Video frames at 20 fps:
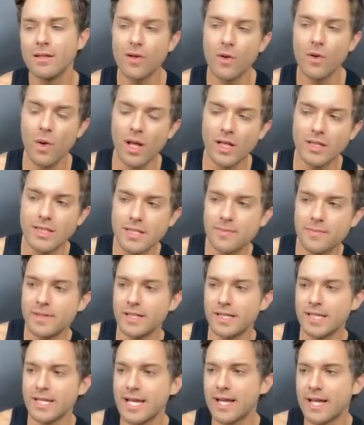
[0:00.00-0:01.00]

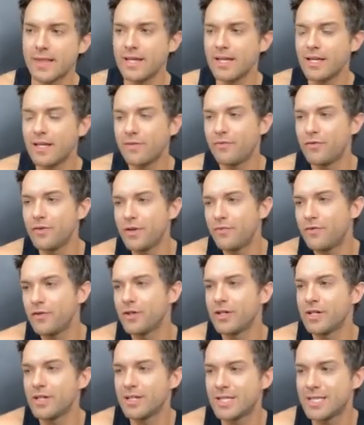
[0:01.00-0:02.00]
ultimately, I think if
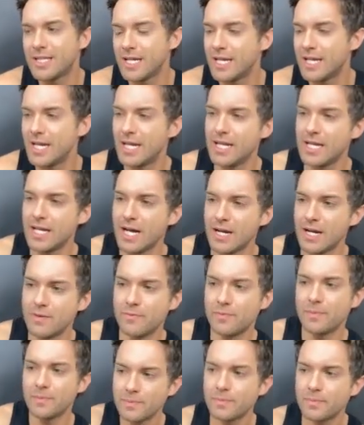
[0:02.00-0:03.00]
you're going to stick in any kind
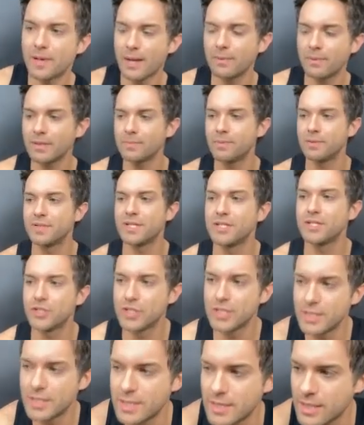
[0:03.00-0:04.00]
of public
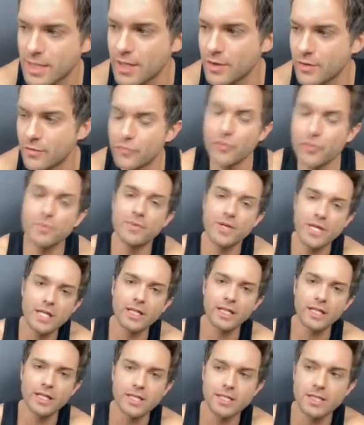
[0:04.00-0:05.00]
position, for me
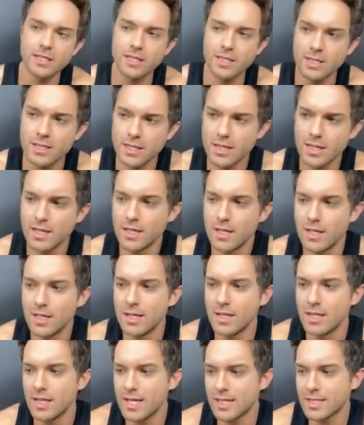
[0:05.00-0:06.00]
at least,
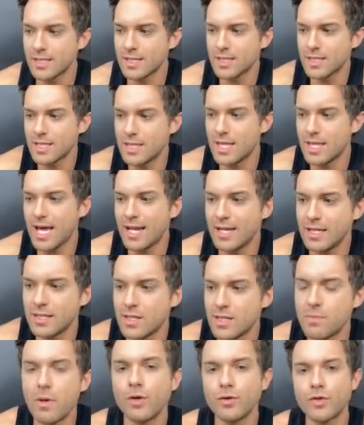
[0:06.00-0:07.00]
that is
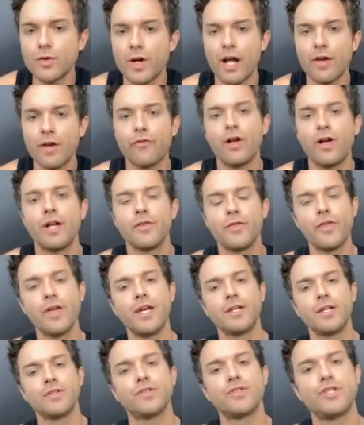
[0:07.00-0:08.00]
the most gratifying
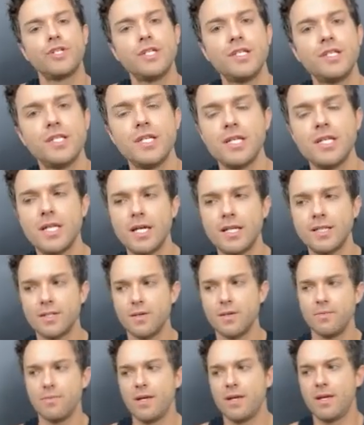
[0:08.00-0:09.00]
thing. As cheesy as
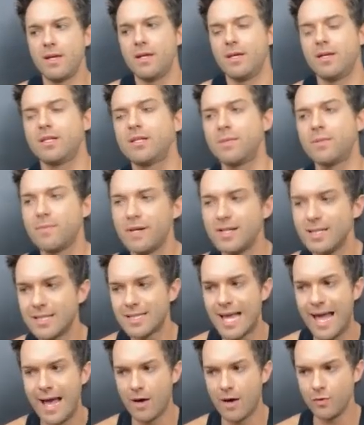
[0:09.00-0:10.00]
it might
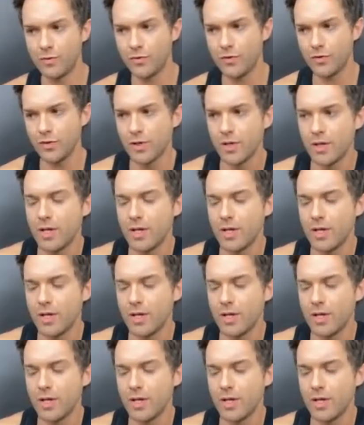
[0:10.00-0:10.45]
sound,